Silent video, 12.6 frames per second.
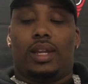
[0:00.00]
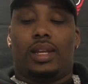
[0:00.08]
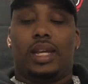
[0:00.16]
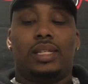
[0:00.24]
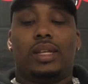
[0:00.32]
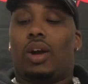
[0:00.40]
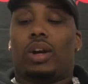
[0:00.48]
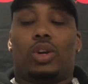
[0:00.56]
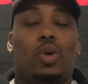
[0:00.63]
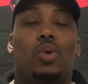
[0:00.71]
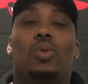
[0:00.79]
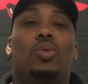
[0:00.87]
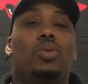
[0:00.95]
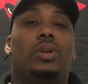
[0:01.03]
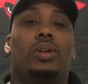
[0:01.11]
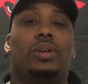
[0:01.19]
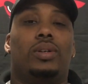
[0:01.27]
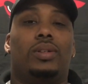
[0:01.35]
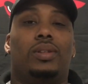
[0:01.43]
These aren't cool.
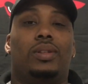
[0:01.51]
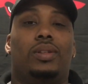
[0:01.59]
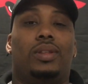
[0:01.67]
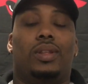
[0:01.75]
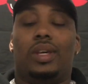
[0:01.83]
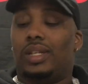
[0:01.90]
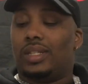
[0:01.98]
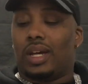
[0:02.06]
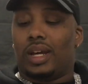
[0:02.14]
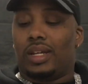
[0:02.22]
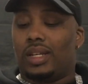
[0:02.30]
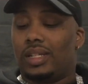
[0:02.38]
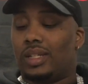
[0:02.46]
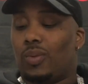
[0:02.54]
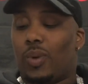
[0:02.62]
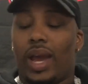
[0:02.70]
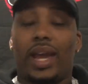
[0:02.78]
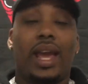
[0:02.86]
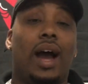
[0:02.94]
These are
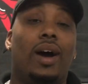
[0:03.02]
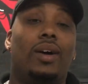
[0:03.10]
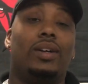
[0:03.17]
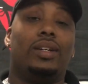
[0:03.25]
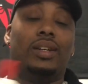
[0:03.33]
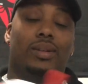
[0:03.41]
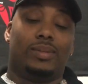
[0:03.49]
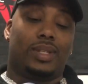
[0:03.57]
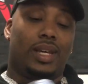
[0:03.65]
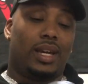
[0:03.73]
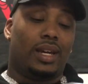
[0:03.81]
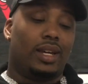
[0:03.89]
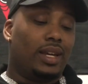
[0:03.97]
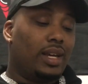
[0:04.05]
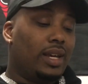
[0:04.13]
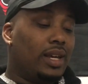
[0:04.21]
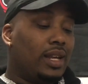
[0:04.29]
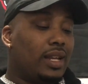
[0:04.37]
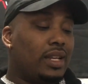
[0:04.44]
way out. You know what I'm saying?
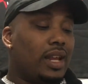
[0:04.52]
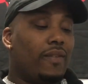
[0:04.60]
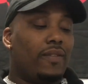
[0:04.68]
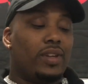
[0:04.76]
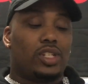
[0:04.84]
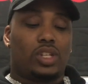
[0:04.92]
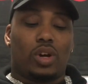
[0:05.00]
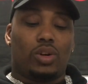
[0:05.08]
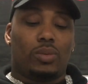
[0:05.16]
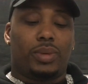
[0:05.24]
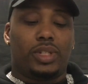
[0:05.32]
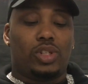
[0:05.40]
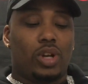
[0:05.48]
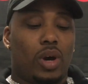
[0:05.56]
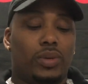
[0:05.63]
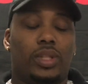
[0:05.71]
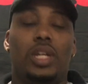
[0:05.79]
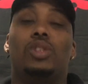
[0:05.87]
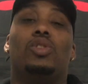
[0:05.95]
Definitely show. But you know
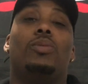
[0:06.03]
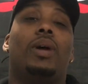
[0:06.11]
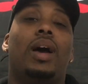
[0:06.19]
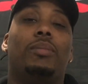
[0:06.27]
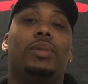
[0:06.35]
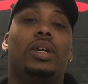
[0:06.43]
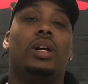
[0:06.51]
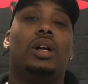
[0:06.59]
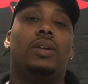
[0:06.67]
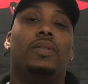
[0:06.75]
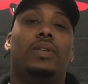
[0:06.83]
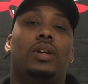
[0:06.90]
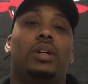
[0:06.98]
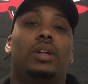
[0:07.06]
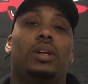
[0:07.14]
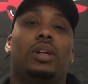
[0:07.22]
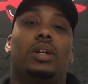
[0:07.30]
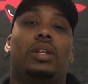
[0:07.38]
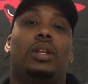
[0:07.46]
what these remind me of?
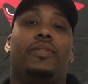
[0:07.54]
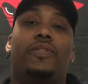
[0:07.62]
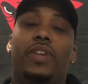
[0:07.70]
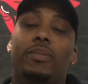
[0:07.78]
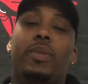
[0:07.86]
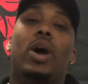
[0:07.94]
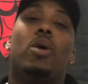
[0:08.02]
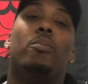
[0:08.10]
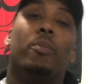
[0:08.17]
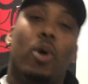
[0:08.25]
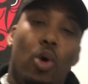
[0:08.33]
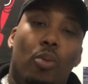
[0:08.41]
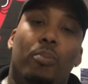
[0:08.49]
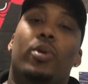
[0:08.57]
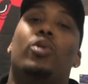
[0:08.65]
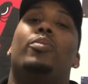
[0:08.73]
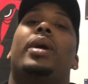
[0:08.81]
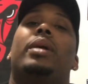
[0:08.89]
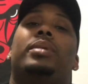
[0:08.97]
The female moon
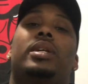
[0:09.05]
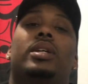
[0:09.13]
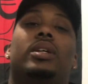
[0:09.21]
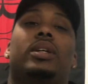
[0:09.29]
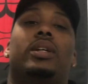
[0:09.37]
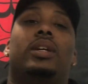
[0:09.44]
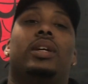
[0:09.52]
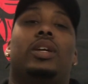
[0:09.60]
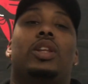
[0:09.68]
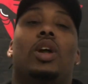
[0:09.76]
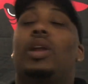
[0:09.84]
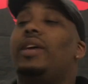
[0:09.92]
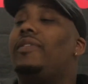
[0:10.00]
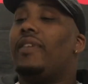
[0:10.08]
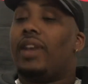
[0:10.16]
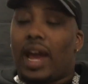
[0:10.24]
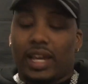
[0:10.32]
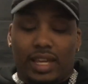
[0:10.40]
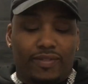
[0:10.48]
boot, baby.
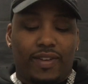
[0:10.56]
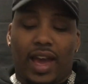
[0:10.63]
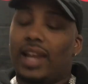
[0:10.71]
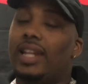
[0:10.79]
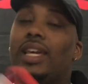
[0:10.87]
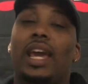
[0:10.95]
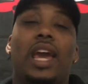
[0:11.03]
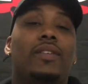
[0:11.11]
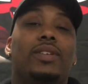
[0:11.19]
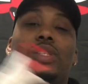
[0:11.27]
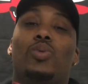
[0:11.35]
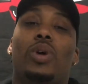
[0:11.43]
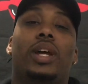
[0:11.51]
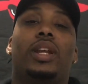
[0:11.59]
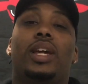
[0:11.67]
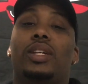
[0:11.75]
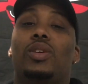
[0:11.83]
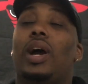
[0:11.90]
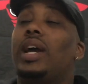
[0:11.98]
Nike finally gave us one
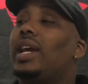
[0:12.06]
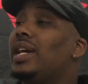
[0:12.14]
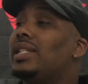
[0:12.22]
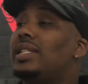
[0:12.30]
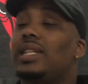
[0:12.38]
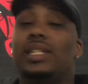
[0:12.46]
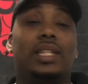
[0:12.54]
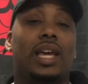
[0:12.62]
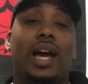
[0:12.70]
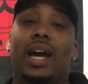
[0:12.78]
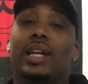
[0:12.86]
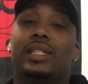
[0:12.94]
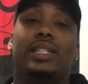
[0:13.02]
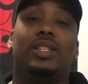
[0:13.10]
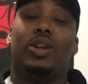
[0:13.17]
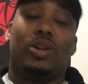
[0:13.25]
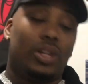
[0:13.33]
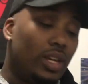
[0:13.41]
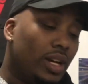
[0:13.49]
that, I guess these guys, the
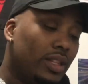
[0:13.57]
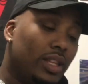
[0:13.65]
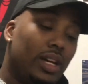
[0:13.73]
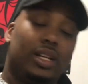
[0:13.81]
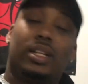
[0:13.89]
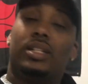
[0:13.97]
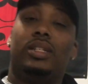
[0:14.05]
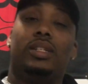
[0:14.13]
Young Thug,